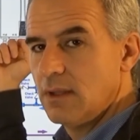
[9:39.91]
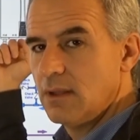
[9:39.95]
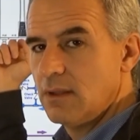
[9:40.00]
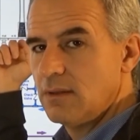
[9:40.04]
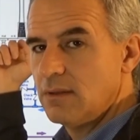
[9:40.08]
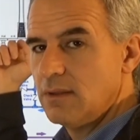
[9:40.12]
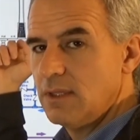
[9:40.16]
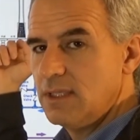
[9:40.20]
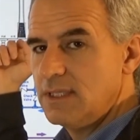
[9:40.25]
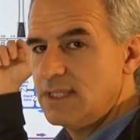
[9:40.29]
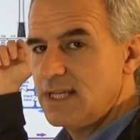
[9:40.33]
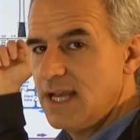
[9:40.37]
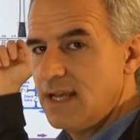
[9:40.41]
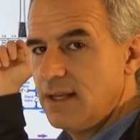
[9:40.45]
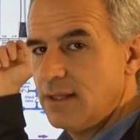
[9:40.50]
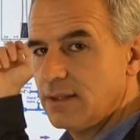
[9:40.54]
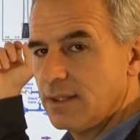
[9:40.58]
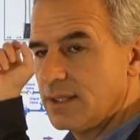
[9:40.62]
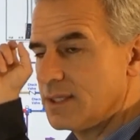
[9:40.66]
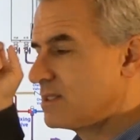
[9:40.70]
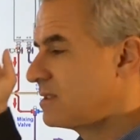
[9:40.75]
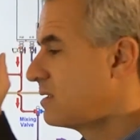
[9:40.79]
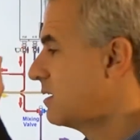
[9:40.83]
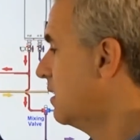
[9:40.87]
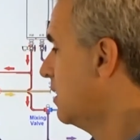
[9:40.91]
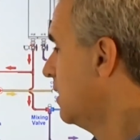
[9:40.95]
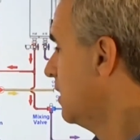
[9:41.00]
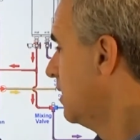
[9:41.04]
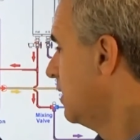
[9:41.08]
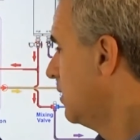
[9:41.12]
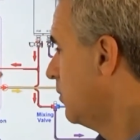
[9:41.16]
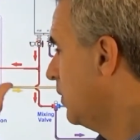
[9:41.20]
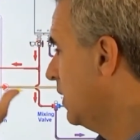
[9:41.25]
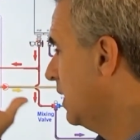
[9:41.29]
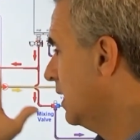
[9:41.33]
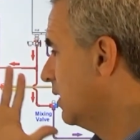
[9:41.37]
tankless?
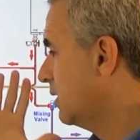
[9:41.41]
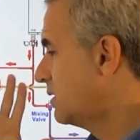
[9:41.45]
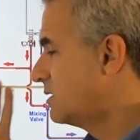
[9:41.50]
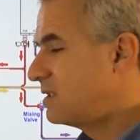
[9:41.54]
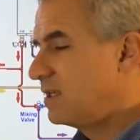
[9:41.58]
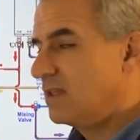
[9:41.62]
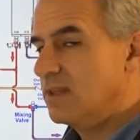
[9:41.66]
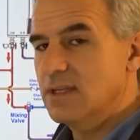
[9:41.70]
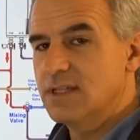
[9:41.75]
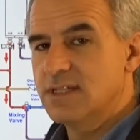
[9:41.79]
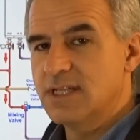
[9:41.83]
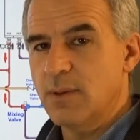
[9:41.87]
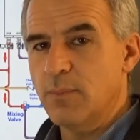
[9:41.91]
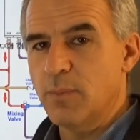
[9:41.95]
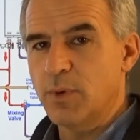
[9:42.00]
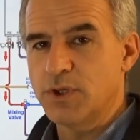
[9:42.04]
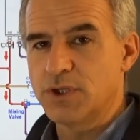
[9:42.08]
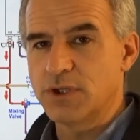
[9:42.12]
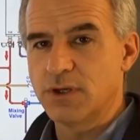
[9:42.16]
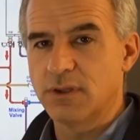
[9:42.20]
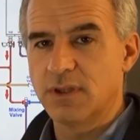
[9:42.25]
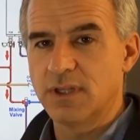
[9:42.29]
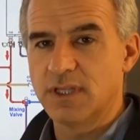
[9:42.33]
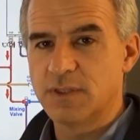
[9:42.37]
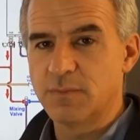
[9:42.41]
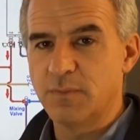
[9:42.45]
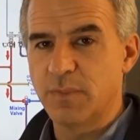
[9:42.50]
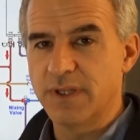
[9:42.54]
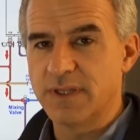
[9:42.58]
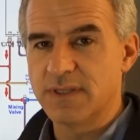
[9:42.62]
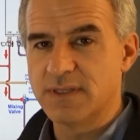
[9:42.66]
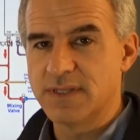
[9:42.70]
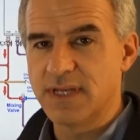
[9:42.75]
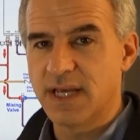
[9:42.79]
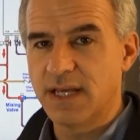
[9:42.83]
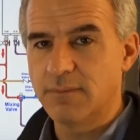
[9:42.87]
We look to the temperature that's
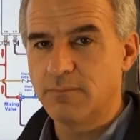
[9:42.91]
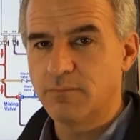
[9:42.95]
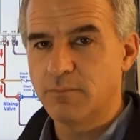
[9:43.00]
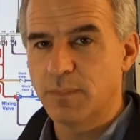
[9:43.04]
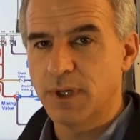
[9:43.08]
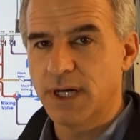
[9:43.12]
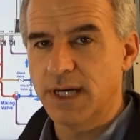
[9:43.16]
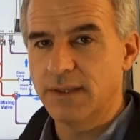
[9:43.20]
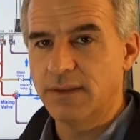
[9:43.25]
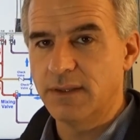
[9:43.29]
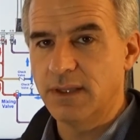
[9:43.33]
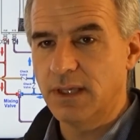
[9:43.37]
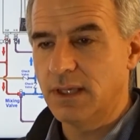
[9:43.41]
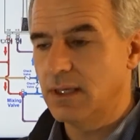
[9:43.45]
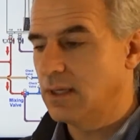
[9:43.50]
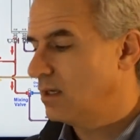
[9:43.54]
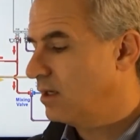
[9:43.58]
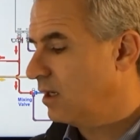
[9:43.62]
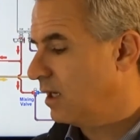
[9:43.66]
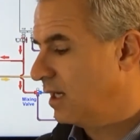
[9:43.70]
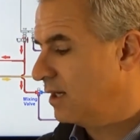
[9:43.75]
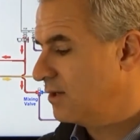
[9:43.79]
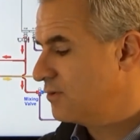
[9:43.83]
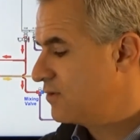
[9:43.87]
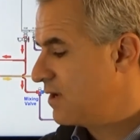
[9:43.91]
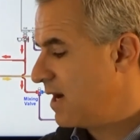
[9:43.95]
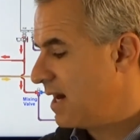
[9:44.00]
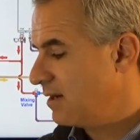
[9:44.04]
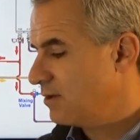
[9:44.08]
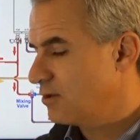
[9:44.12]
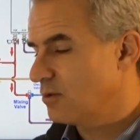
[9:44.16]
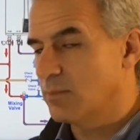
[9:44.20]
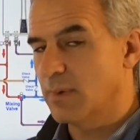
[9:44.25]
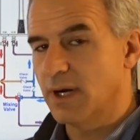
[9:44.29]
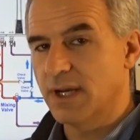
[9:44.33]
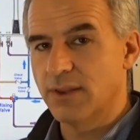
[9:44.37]
been set by the
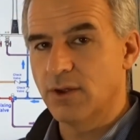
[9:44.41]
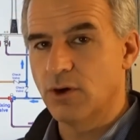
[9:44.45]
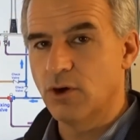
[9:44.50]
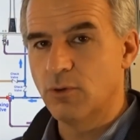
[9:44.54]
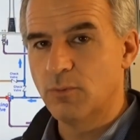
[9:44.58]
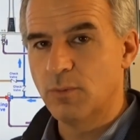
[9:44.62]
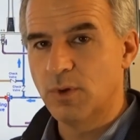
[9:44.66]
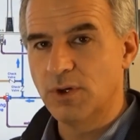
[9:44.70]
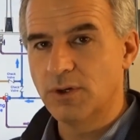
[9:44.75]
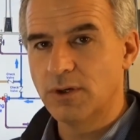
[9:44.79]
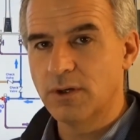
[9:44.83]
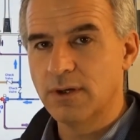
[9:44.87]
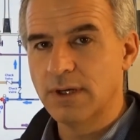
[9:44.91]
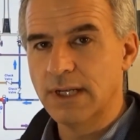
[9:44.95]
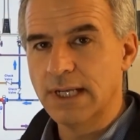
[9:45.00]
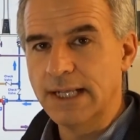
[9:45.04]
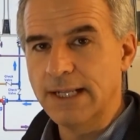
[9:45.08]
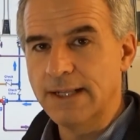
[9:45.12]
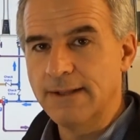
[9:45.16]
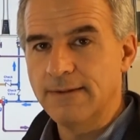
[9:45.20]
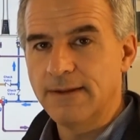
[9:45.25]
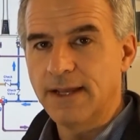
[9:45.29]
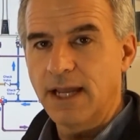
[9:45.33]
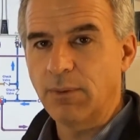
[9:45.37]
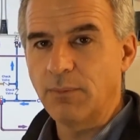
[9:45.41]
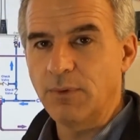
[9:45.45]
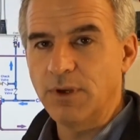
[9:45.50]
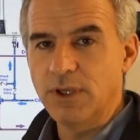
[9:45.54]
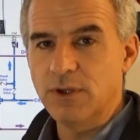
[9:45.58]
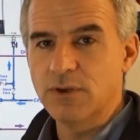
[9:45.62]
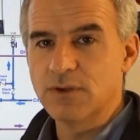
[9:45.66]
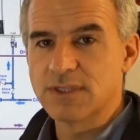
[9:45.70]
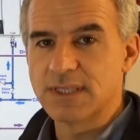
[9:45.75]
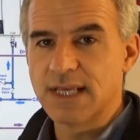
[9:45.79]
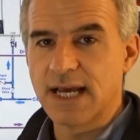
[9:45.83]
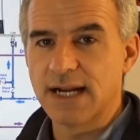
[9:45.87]
contractor, by the homeowner, and we
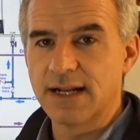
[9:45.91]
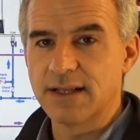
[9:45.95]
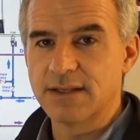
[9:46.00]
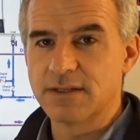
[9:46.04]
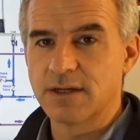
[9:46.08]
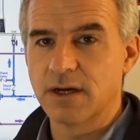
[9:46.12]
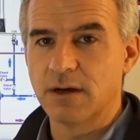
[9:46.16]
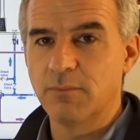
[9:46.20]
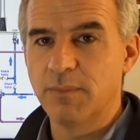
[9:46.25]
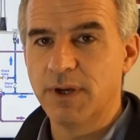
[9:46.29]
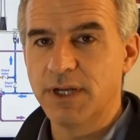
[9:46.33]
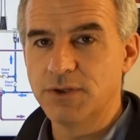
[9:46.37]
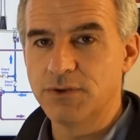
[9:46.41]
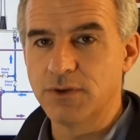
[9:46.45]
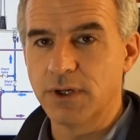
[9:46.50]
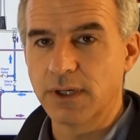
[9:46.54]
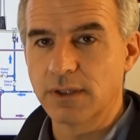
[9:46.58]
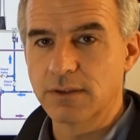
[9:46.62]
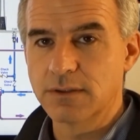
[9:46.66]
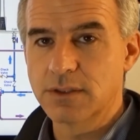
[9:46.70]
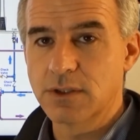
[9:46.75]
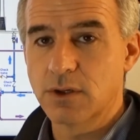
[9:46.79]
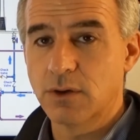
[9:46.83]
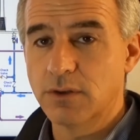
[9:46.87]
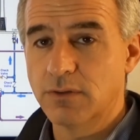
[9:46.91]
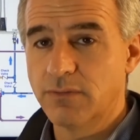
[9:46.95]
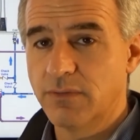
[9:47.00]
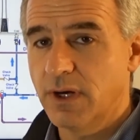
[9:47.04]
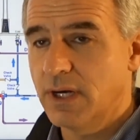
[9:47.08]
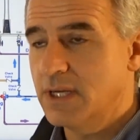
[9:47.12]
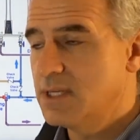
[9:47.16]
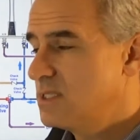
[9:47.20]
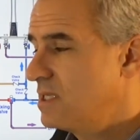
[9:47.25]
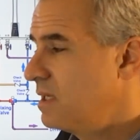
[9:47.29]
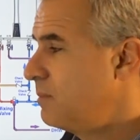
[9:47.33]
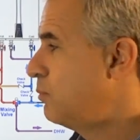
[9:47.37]
use that as our metric. So it's
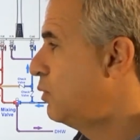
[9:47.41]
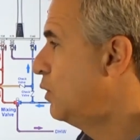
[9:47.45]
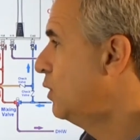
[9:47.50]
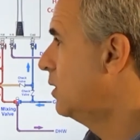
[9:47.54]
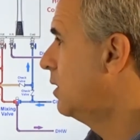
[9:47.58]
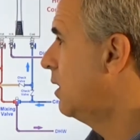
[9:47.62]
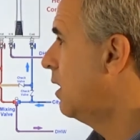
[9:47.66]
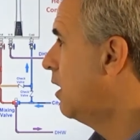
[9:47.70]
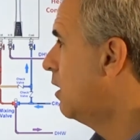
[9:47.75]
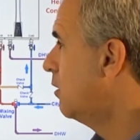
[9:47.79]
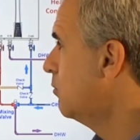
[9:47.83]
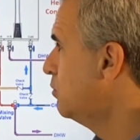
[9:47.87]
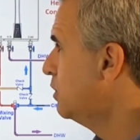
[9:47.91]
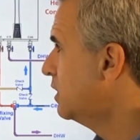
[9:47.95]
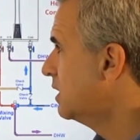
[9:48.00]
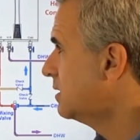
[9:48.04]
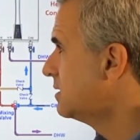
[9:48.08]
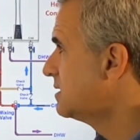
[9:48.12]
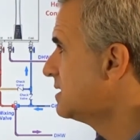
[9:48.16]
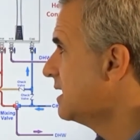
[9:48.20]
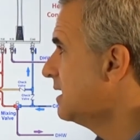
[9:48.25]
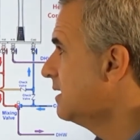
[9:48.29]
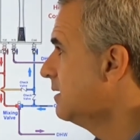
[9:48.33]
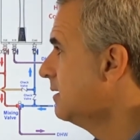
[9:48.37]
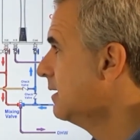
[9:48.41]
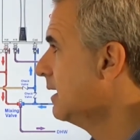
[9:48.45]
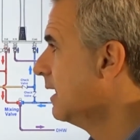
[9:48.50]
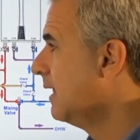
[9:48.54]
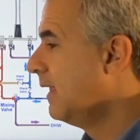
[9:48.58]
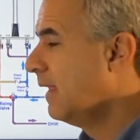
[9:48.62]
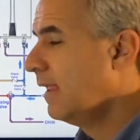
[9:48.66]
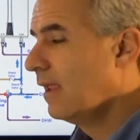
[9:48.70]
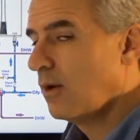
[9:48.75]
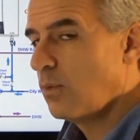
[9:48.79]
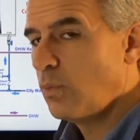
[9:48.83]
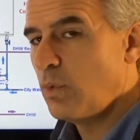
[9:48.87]
very simple, all built in.
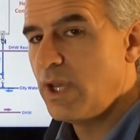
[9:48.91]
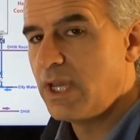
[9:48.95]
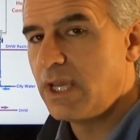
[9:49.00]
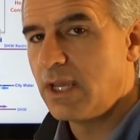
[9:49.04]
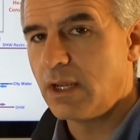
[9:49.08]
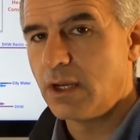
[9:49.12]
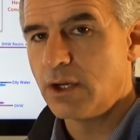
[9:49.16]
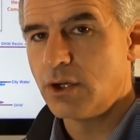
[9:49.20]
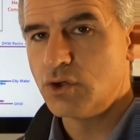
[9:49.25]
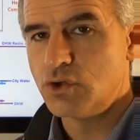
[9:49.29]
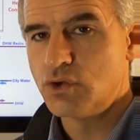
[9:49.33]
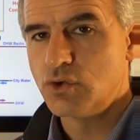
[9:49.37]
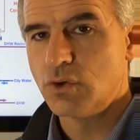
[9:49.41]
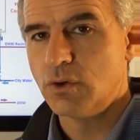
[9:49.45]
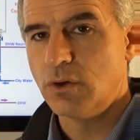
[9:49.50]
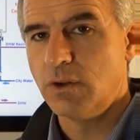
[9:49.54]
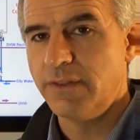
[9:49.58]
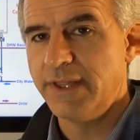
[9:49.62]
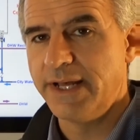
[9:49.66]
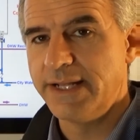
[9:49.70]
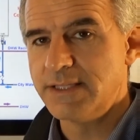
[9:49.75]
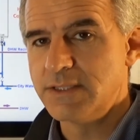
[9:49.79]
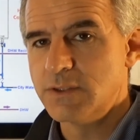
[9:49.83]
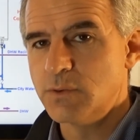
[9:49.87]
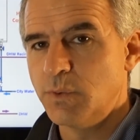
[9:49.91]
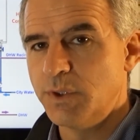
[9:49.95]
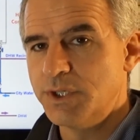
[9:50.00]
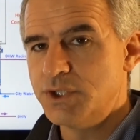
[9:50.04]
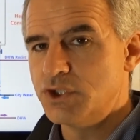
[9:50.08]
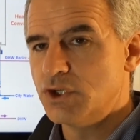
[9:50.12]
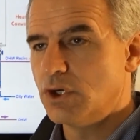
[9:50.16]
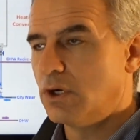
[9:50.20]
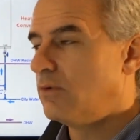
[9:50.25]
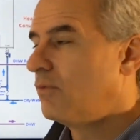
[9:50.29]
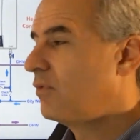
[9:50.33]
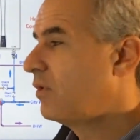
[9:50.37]
We can control that
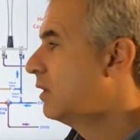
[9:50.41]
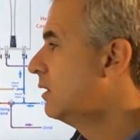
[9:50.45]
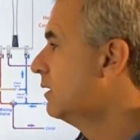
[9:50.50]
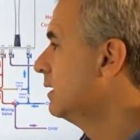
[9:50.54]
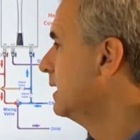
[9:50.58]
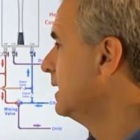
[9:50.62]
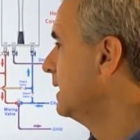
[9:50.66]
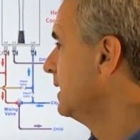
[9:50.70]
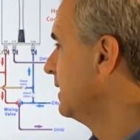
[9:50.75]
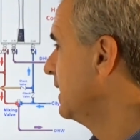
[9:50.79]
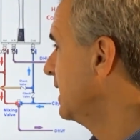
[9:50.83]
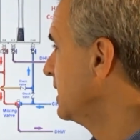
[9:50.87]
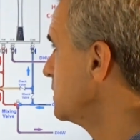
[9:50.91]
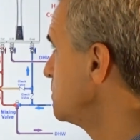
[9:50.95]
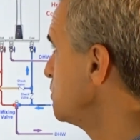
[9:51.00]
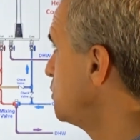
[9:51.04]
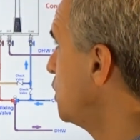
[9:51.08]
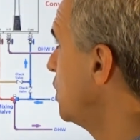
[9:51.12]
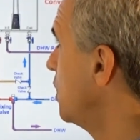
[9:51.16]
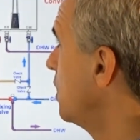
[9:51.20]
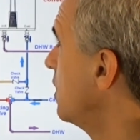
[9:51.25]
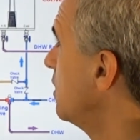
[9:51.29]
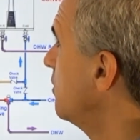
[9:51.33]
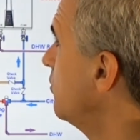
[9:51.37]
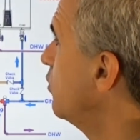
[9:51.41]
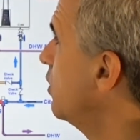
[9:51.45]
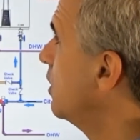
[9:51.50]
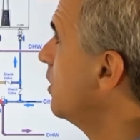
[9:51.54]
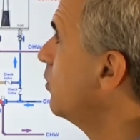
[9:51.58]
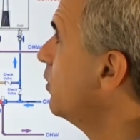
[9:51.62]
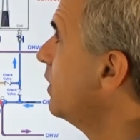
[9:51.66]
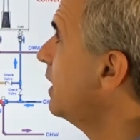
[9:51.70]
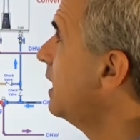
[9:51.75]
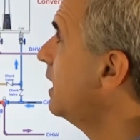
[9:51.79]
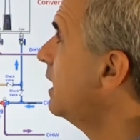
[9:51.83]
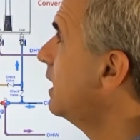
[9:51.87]
switch over. That's part of what
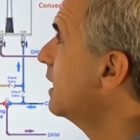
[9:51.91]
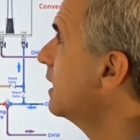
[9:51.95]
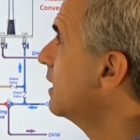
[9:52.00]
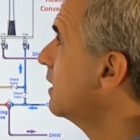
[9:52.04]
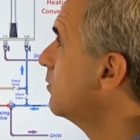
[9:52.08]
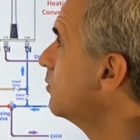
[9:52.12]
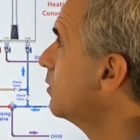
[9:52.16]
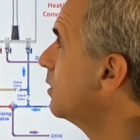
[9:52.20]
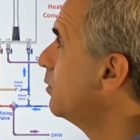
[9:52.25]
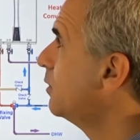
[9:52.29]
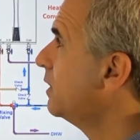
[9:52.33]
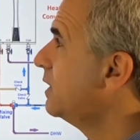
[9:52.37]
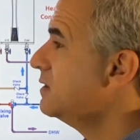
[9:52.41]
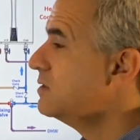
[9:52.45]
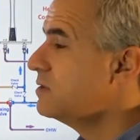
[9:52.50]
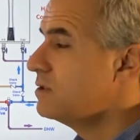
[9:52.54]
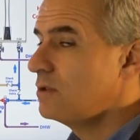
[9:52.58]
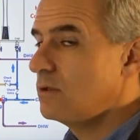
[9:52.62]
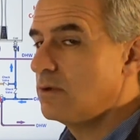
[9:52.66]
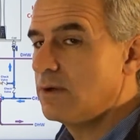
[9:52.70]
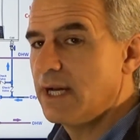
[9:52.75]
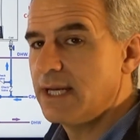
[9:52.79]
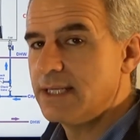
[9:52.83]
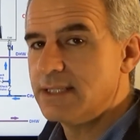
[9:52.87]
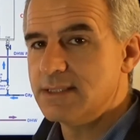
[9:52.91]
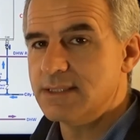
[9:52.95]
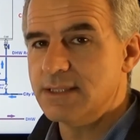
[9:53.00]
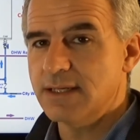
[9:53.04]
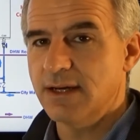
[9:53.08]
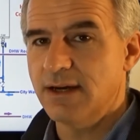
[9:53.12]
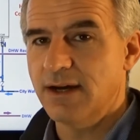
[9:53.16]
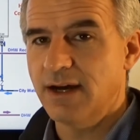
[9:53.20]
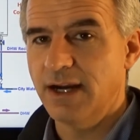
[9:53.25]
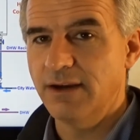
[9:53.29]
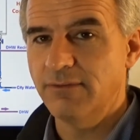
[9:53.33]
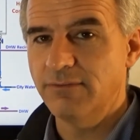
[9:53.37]
we do at
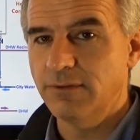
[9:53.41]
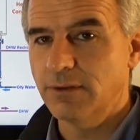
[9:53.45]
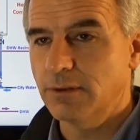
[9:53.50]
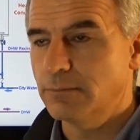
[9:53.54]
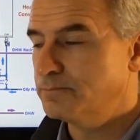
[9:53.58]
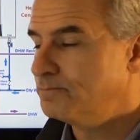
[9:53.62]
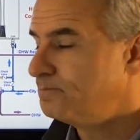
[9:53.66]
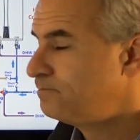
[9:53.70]
iFLOW.